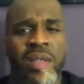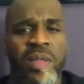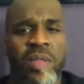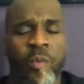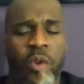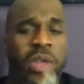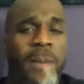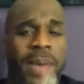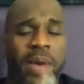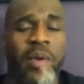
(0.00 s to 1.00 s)
we're gonna
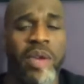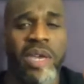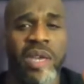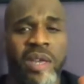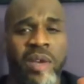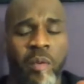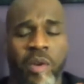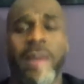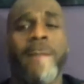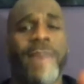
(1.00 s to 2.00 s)
bury
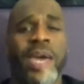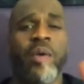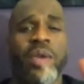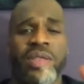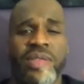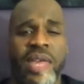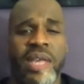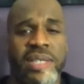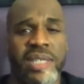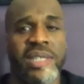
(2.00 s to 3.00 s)

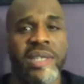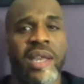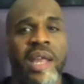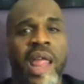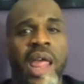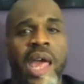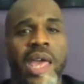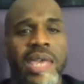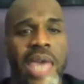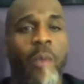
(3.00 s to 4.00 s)
this,
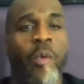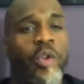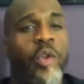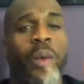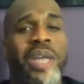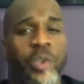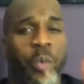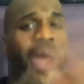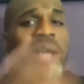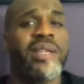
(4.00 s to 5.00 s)
yet we're going to
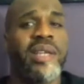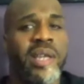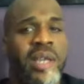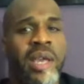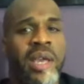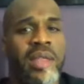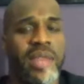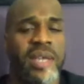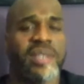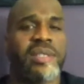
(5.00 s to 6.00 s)
resurrect
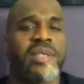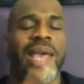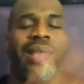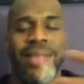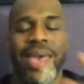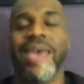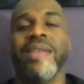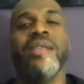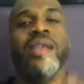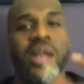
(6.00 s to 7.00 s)
this, and
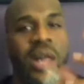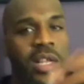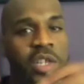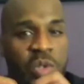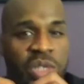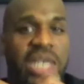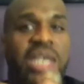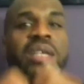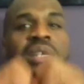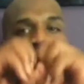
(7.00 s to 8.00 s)
then you
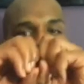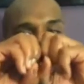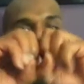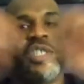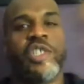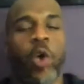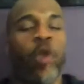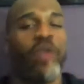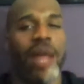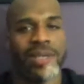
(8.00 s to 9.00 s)
see
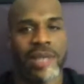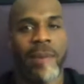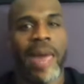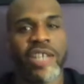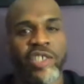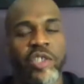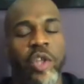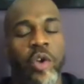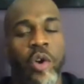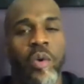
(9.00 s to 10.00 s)
Total Nonstop Action
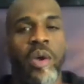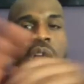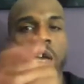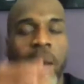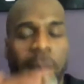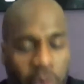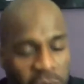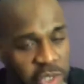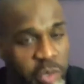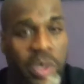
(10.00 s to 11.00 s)
logo come
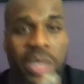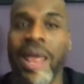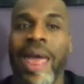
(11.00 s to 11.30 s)
across the screen.